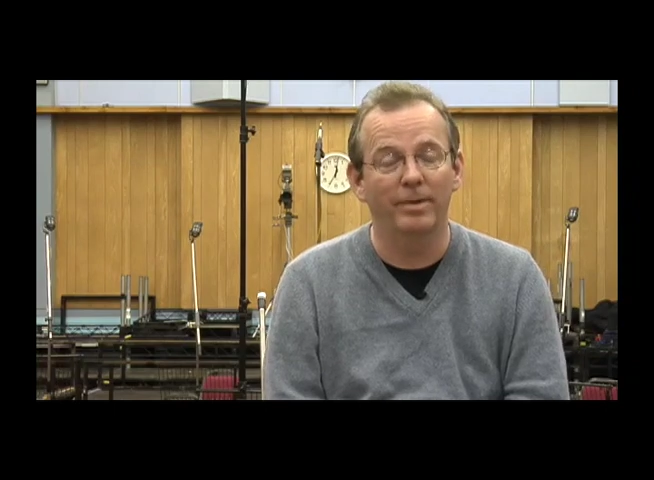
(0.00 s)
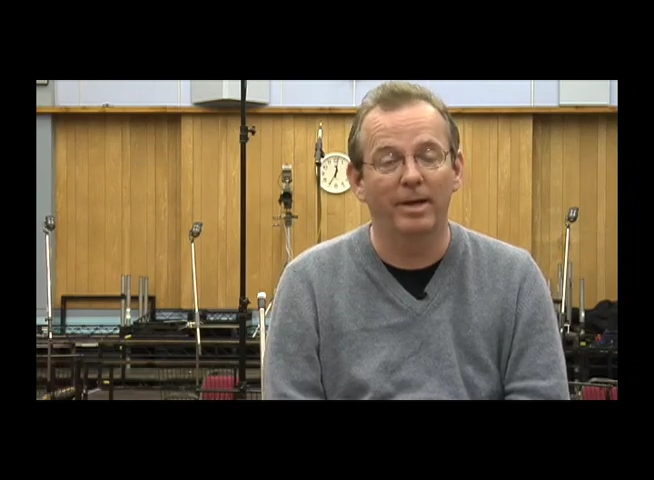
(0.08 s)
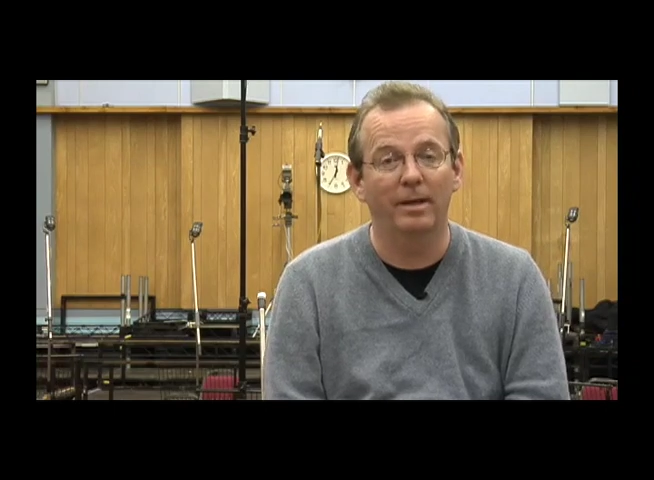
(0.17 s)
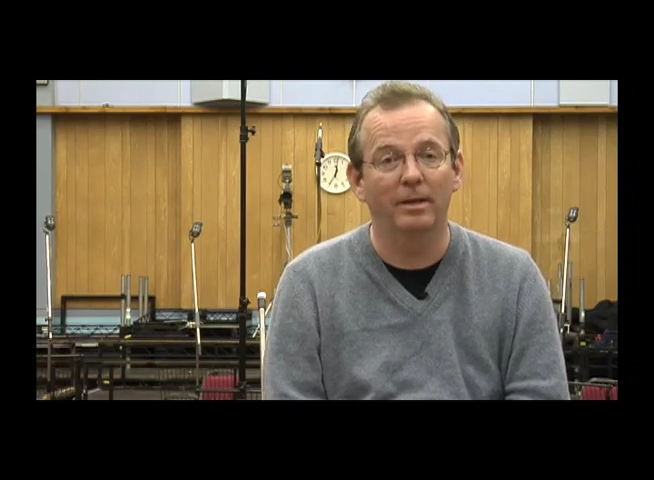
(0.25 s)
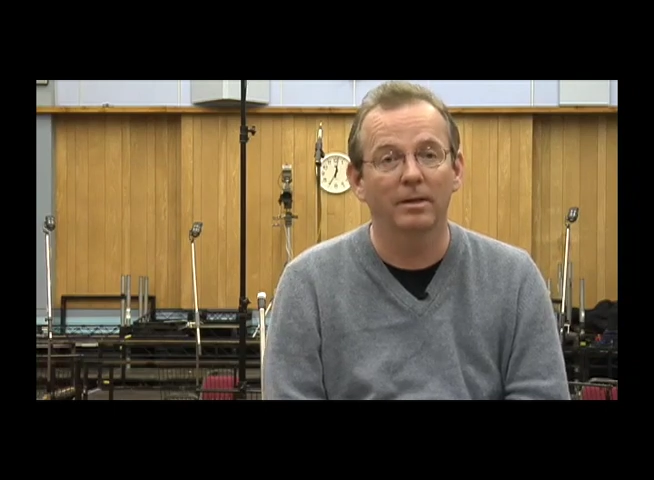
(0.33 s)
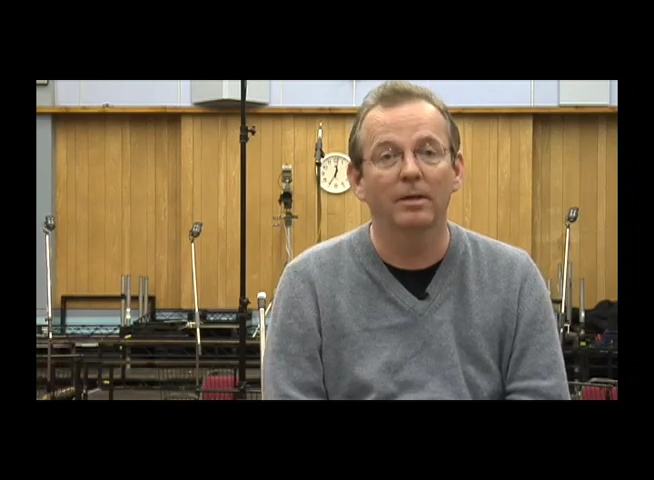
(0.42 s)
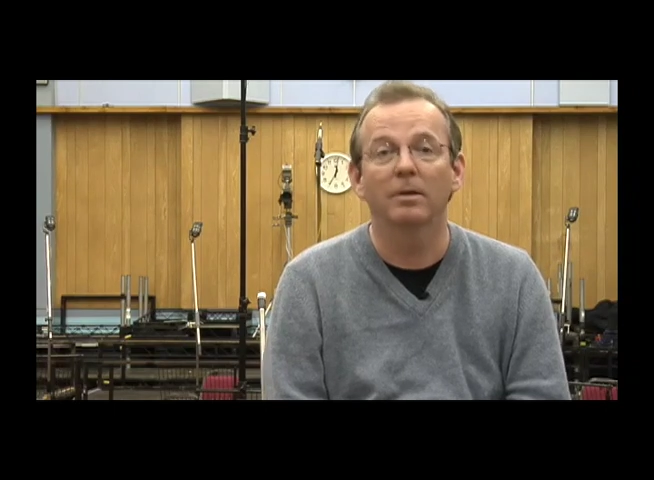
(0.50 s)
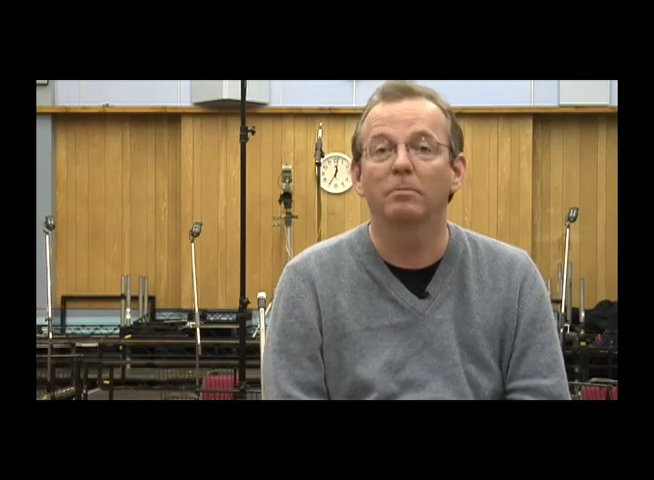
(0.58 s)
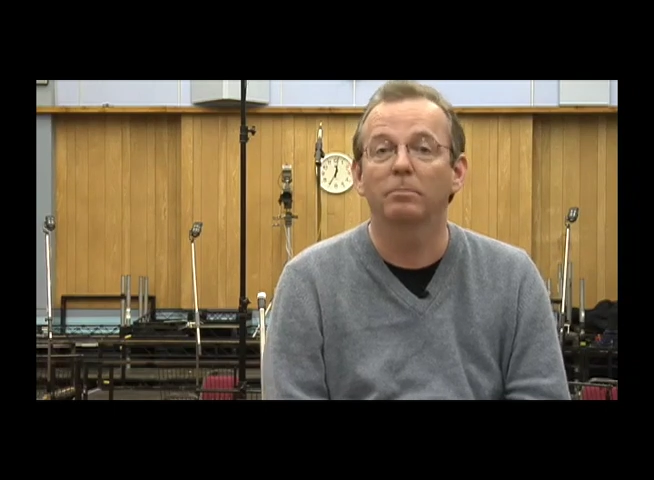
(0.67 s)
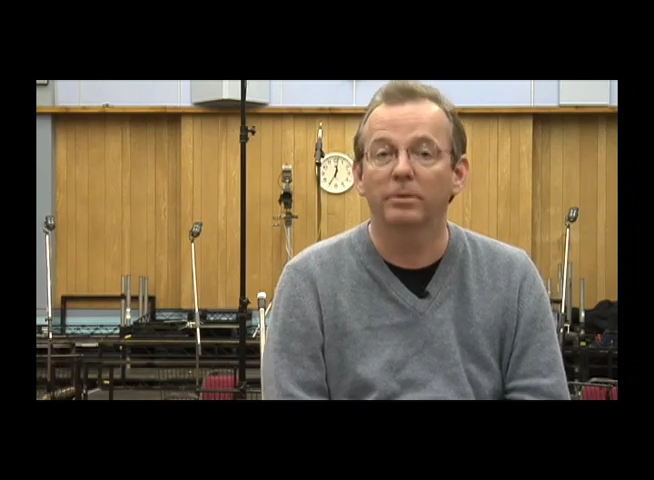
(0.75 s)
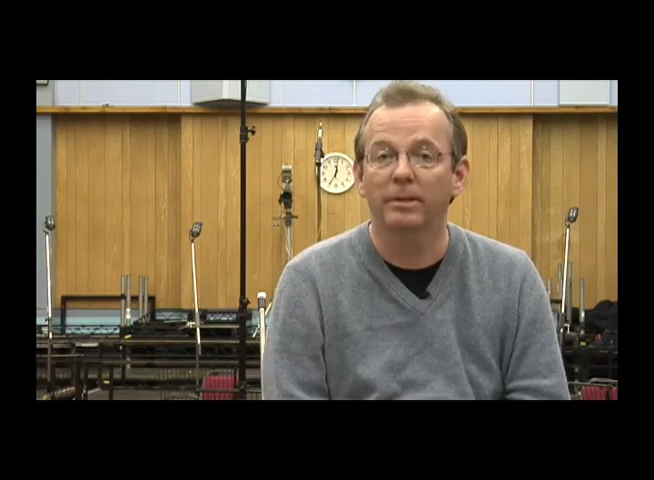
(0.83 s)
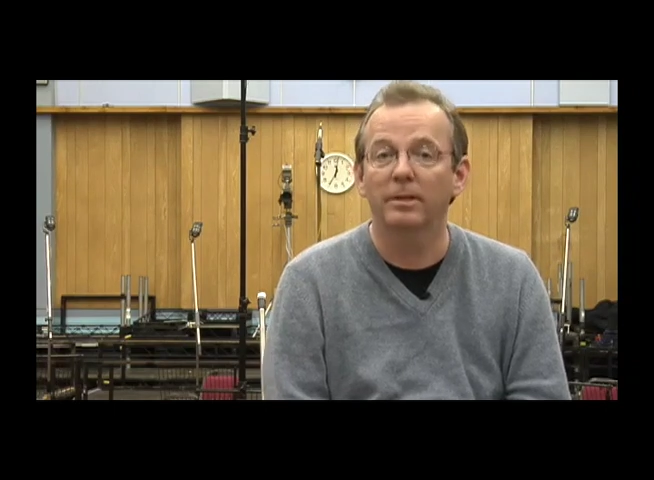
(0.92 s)
ink,
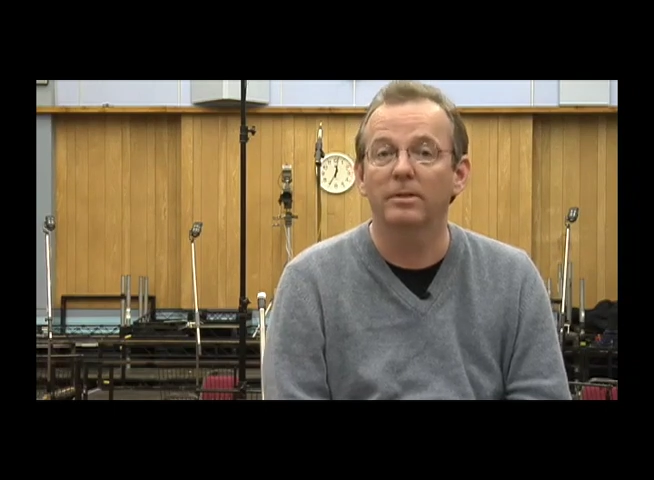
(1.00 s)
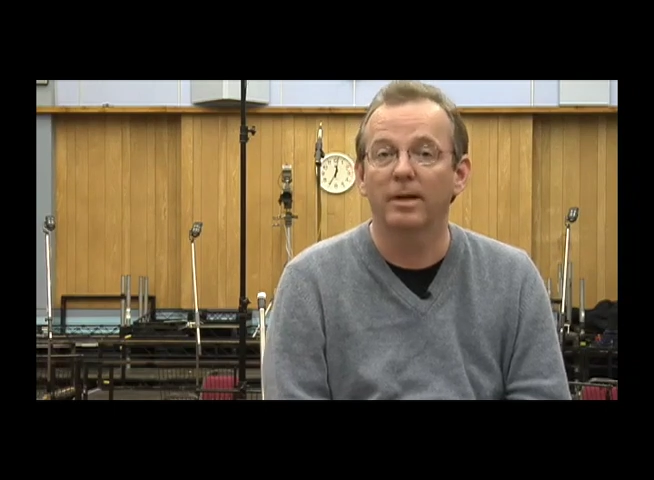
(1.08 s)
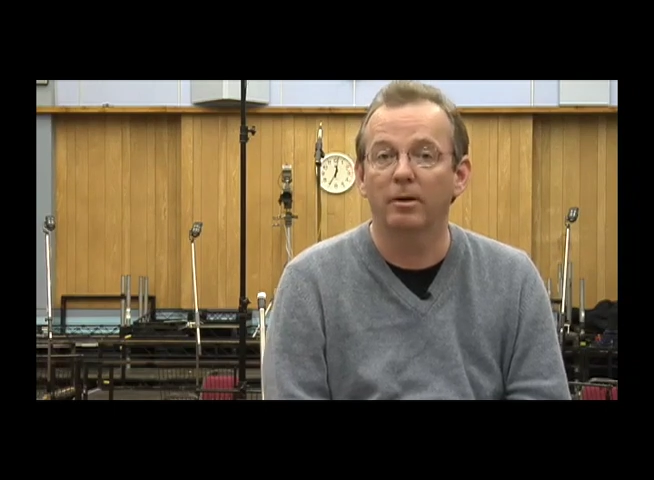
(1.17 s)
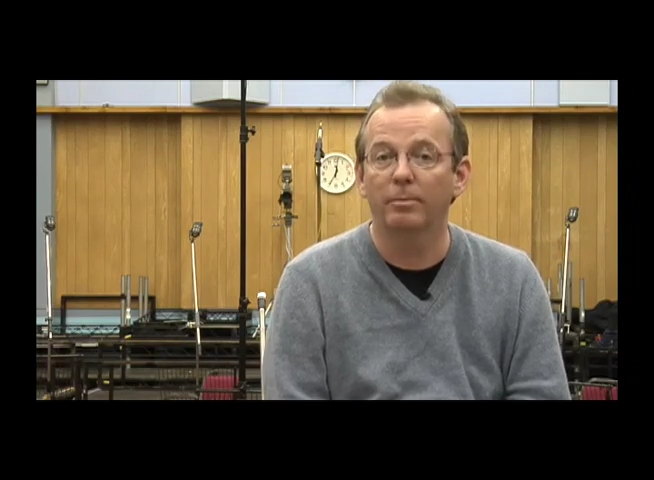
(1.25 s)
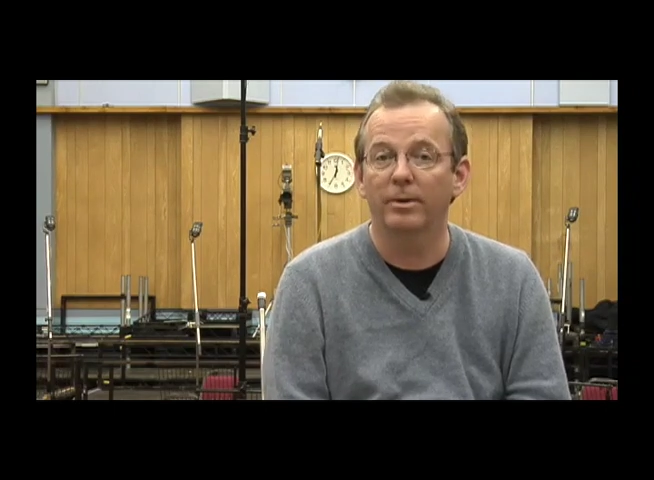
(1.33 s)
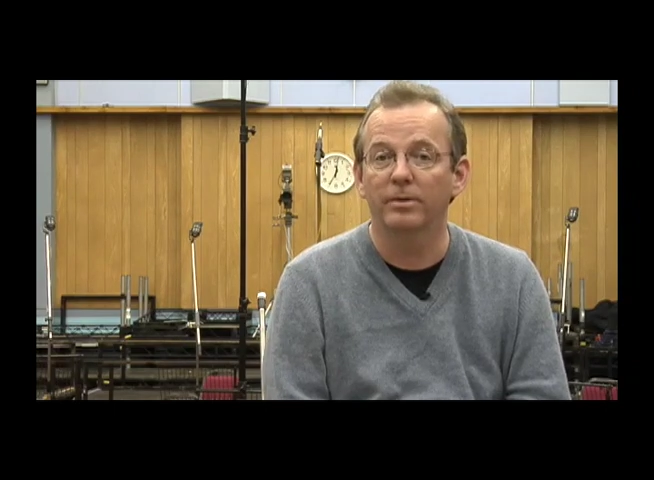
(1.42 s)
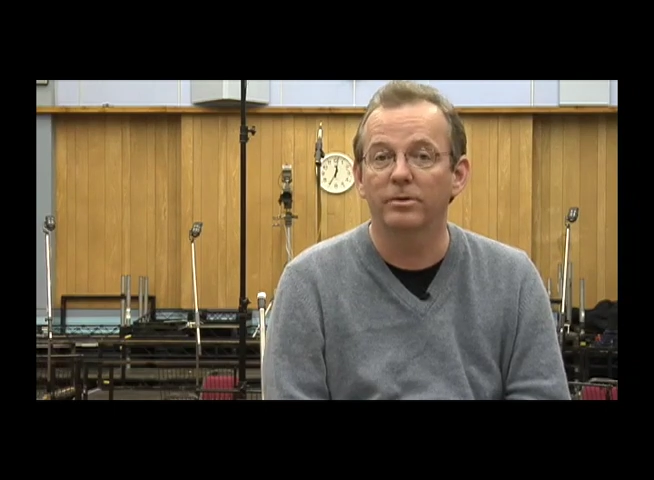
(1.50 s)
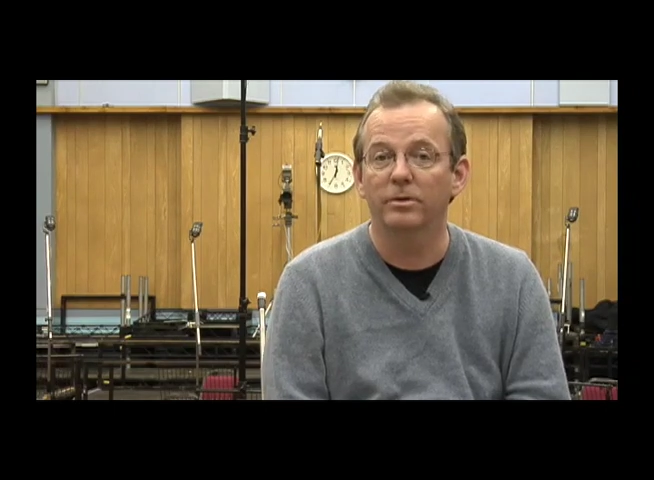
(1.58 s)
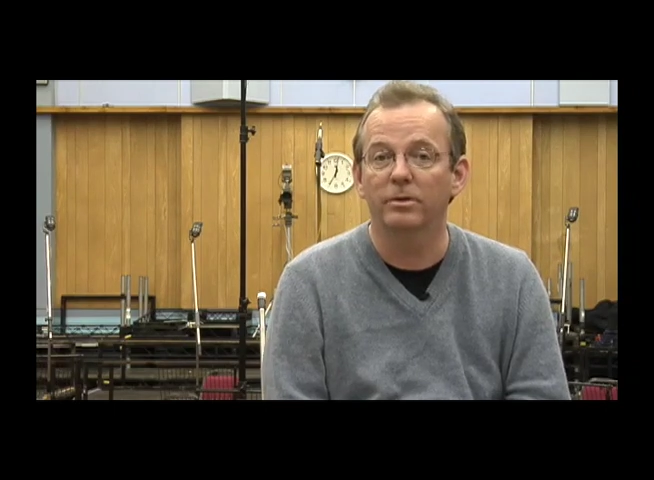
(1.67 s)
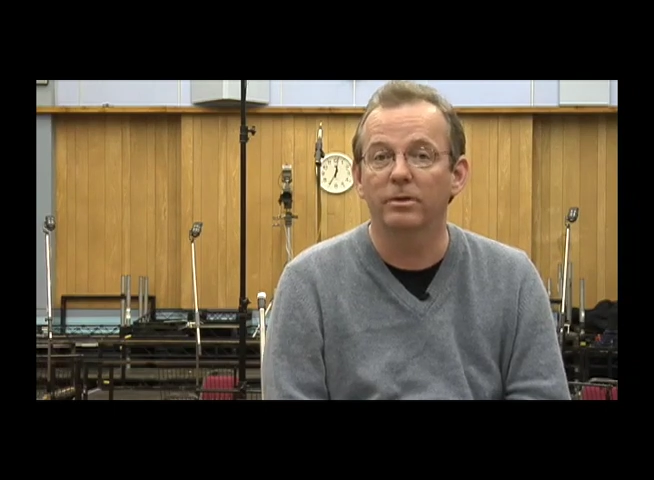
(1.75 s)
please help us.